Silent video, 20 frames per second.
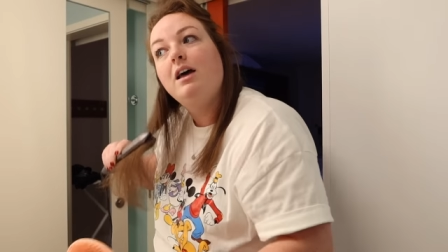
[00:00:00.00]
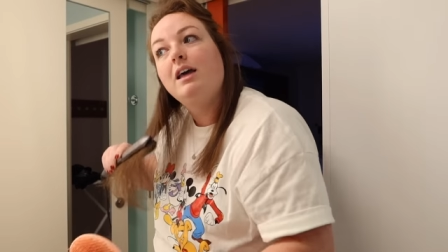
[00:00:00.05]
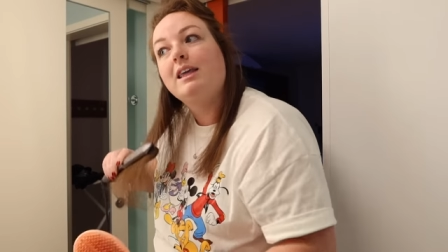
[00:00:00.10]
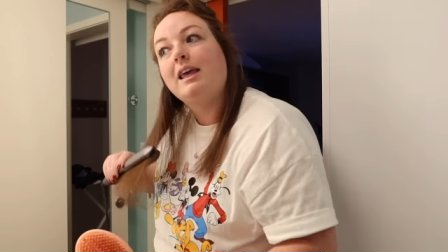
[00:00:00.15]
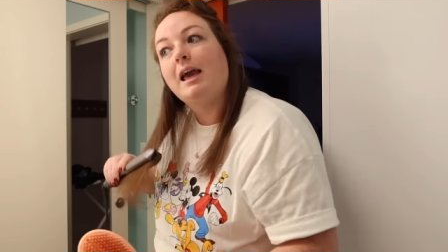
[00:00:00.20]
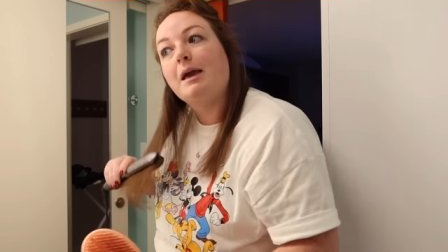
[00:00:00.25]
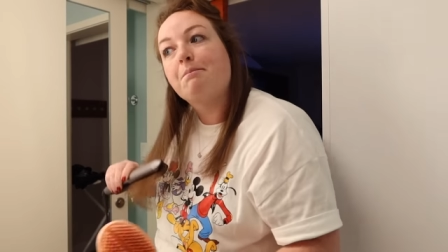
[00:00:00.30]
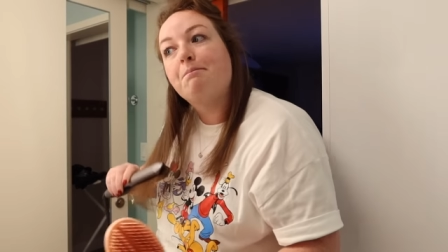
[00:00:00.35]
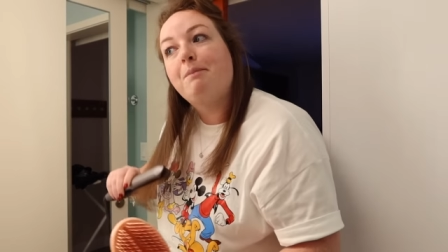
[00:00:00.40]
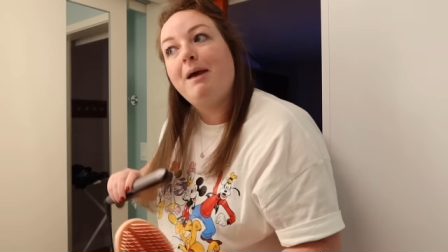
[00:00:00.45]

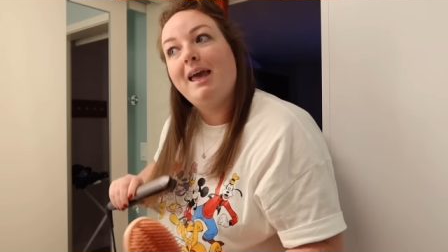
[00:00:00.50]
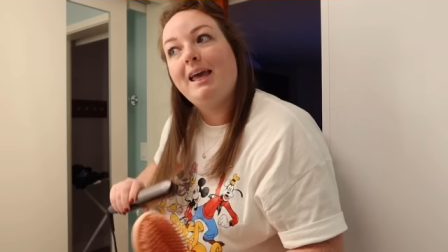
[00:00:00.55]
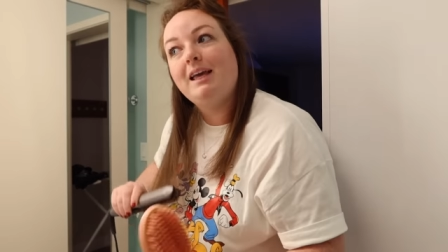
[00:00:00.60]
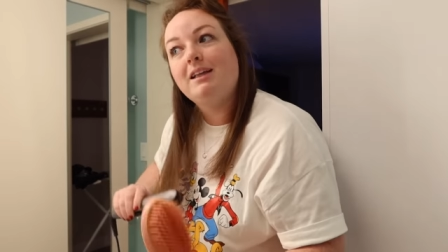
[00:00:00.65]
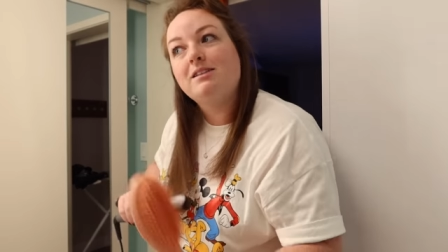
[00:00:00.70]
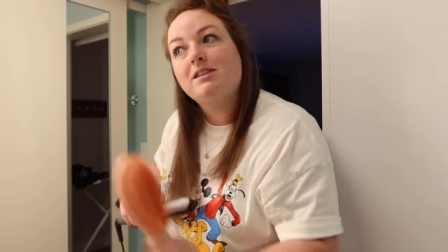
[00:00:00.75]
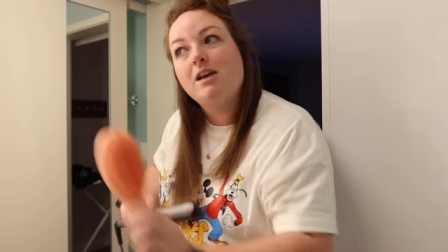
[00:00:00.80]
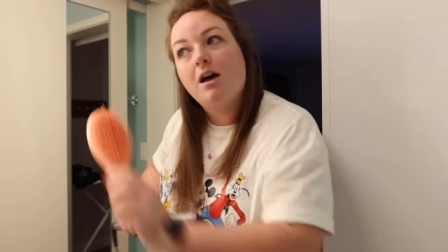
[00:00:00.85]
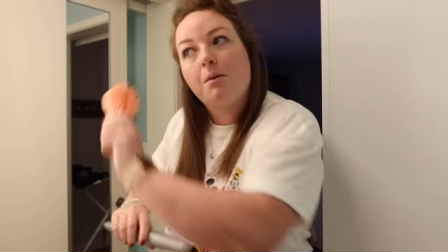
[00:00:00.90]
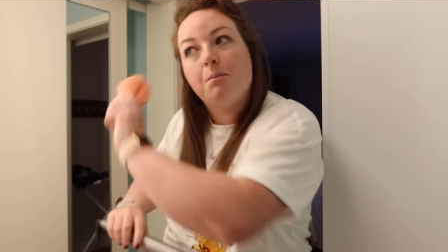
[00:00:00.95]
getting
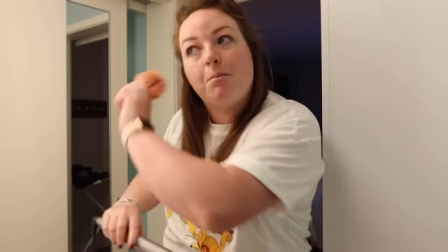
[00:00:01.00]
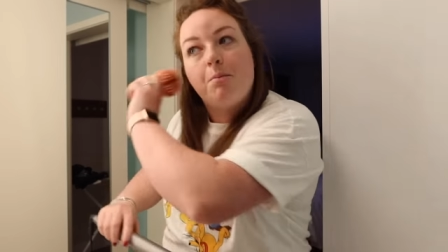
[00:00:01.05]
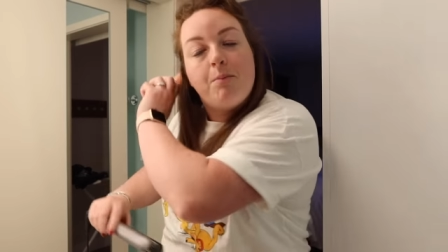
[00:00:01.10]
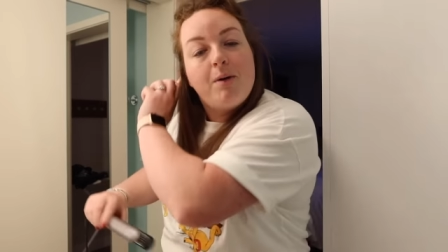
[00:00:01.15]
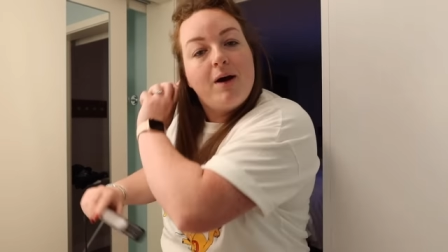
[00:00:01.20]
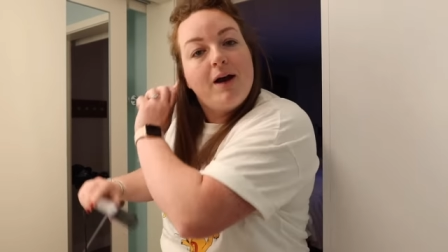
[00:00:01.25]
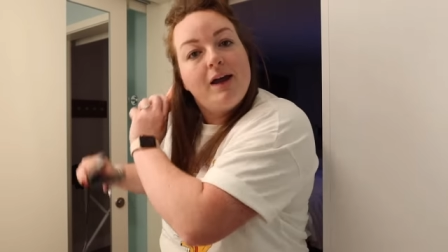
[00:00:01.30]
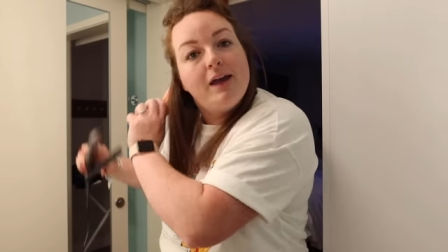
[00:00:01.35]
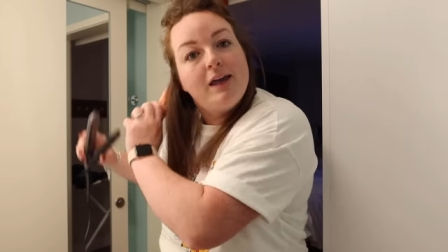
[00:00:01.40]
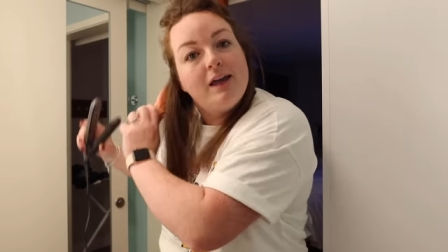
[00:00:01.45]
picked up
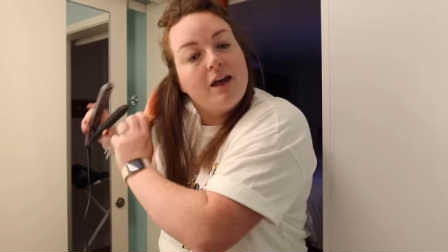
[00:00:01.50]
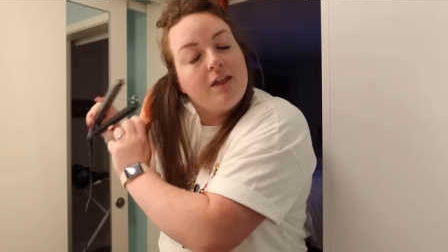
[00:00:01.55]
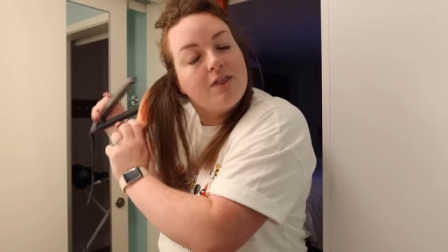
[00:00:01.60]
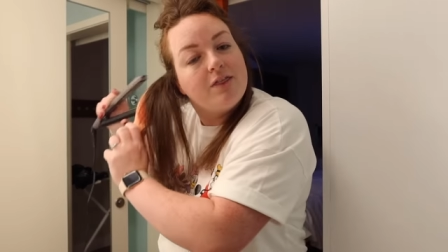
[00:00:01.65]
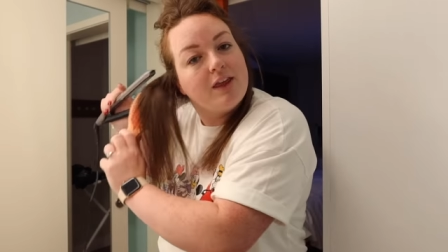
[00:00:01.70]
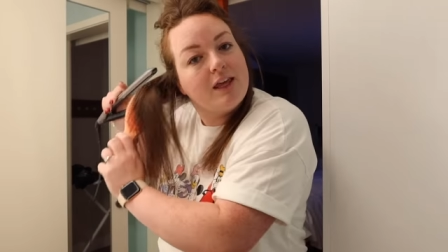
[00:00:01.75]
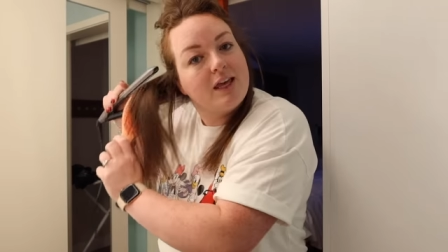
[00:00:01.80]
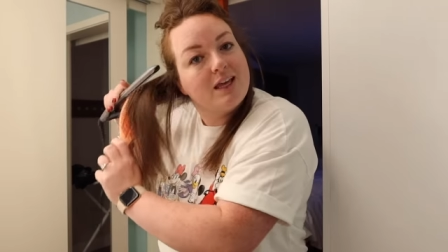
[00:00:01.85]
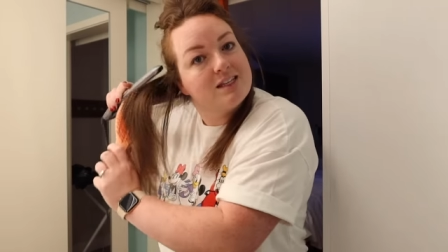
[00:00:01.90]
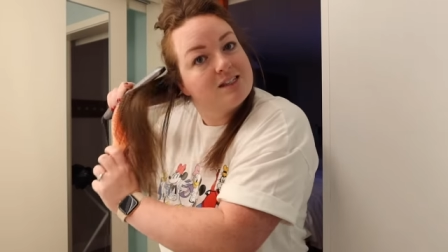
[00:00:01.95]
by
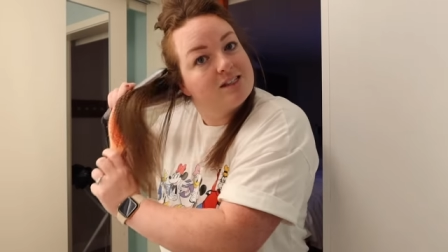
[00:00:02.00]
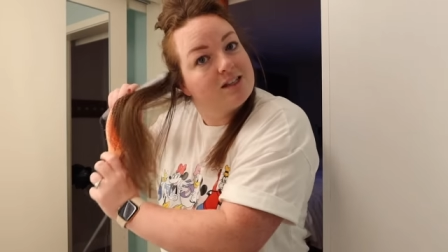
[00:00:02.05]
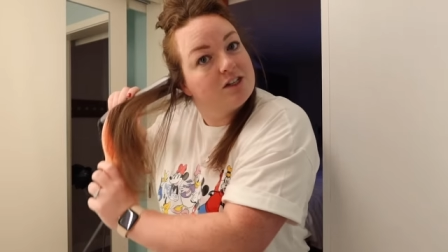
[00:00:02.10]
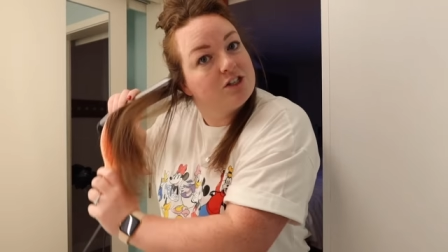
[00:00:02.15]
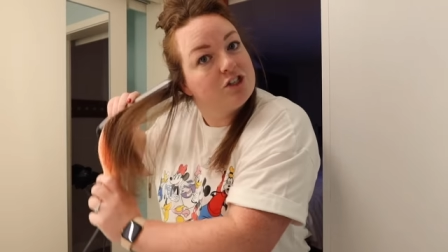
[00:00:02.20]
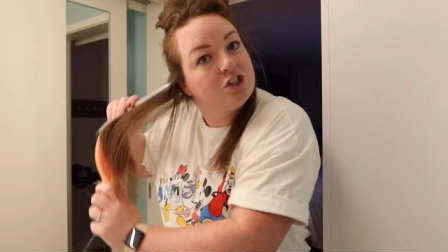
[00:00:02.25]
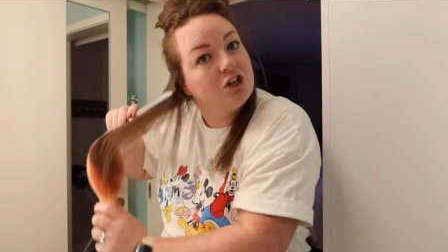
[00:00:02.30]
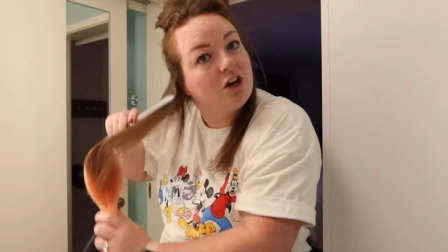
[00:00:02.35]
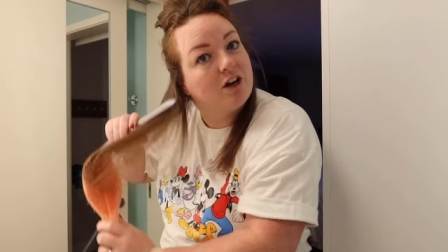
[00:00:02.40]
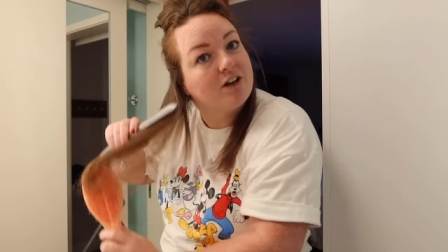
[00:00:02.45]
the
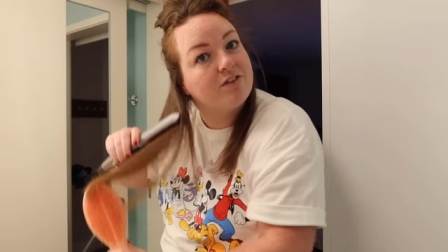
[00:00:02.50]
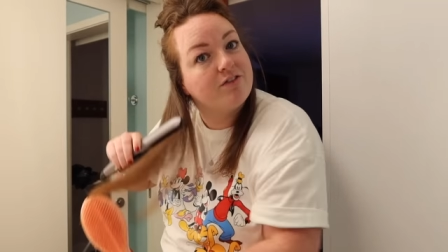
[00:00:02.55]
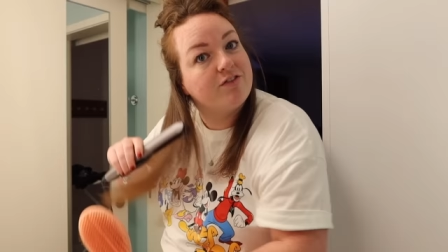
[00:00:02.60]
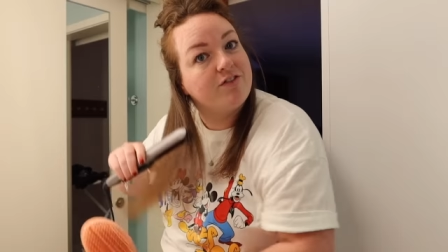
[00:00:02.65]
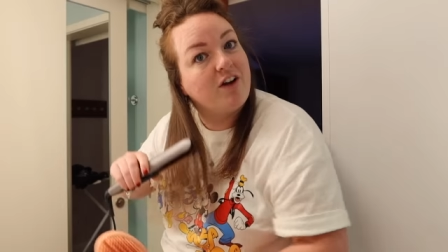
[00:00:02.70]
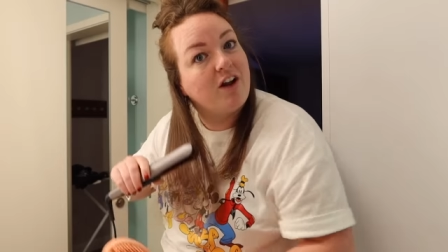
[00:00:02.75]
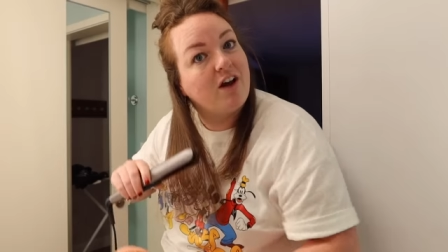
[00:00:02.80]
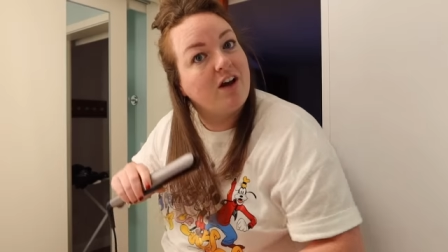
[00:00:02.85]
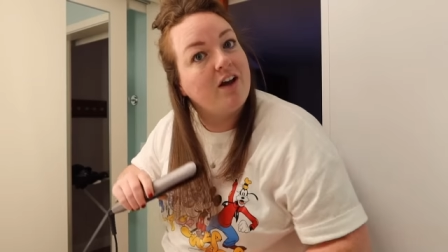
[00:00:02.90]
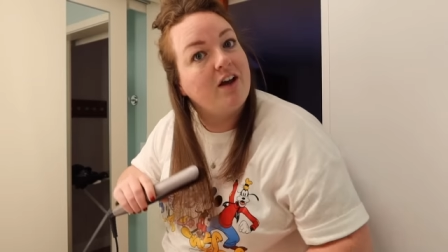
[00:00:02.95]
Sunshine
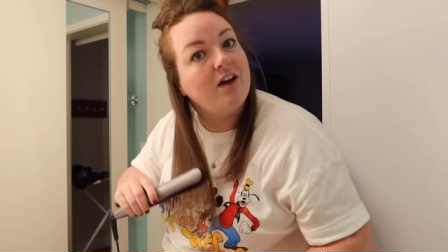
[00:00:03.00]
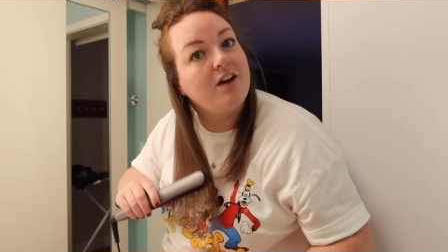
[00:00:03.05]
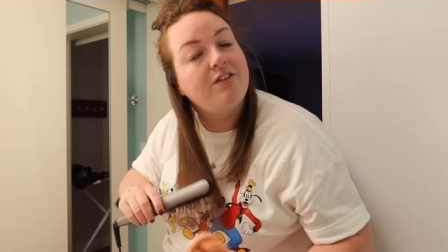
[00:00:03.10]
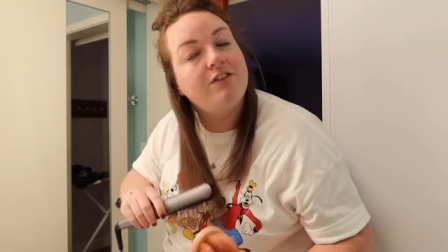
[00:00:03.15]
Flyer.